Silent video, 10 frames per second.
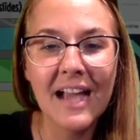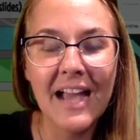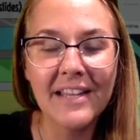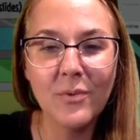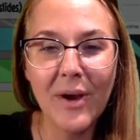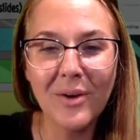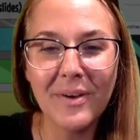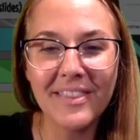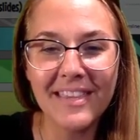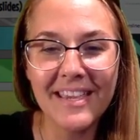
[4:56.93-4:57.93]
anywhere
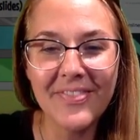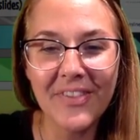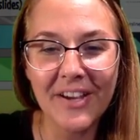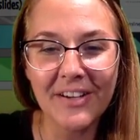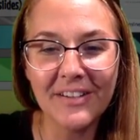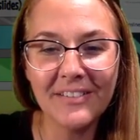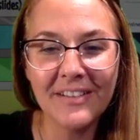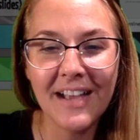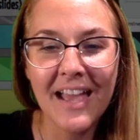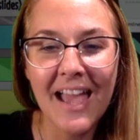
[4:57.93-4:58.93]
within there
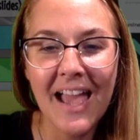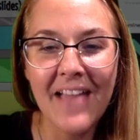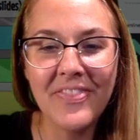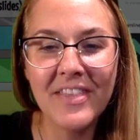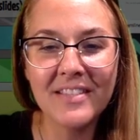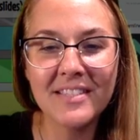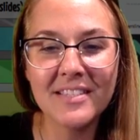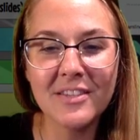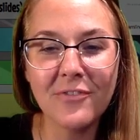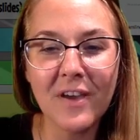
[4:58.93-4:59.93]
And this
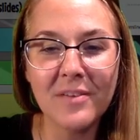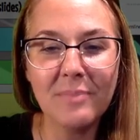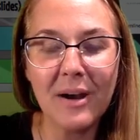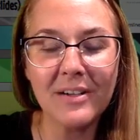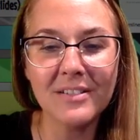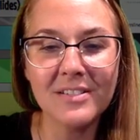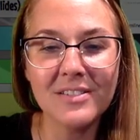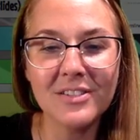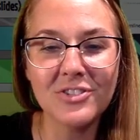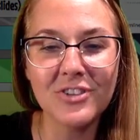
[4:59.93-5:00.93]
is the fun part,
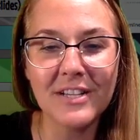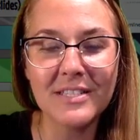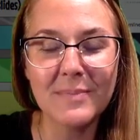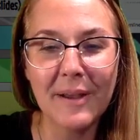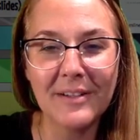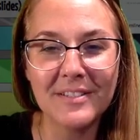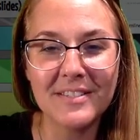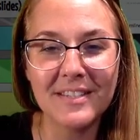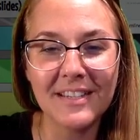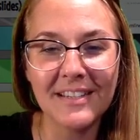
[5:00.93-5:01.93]
the
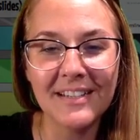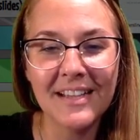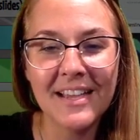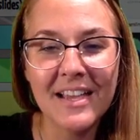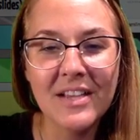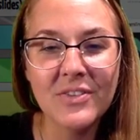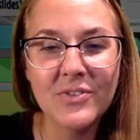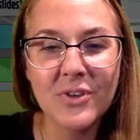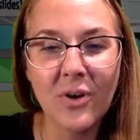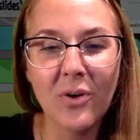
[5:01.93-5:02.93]
transparency.
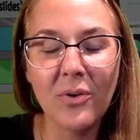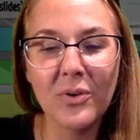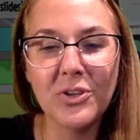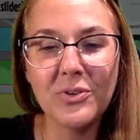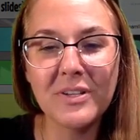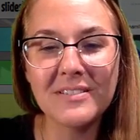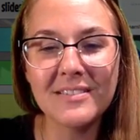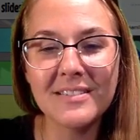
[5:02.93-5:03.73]
So you can